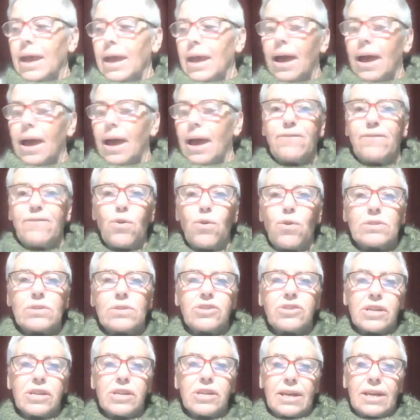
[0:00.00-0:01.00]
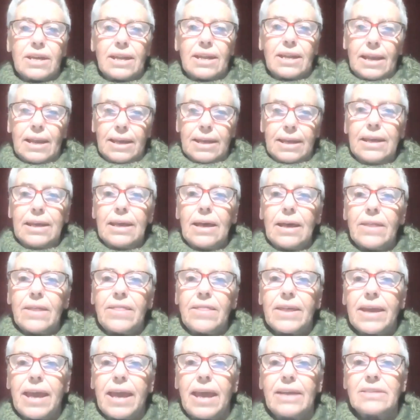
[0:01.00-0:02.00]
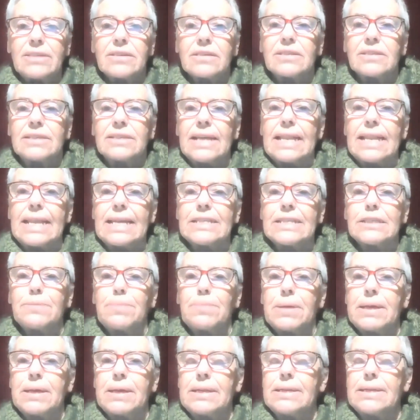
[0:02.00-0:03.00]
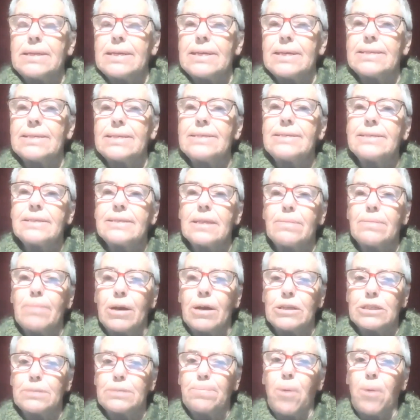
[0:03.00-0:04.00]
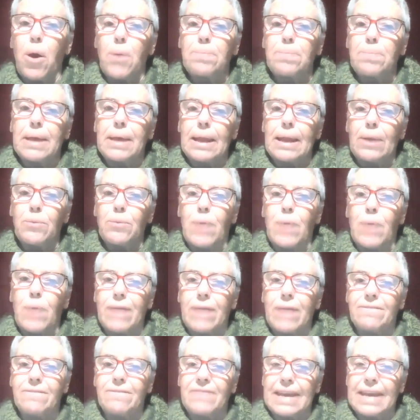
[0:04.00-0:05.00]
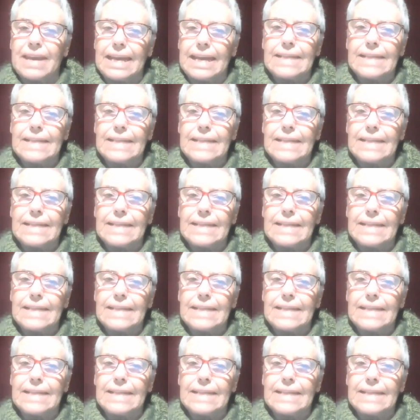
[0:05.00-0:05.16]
Unfortunately, the category lesbian is the most popular one for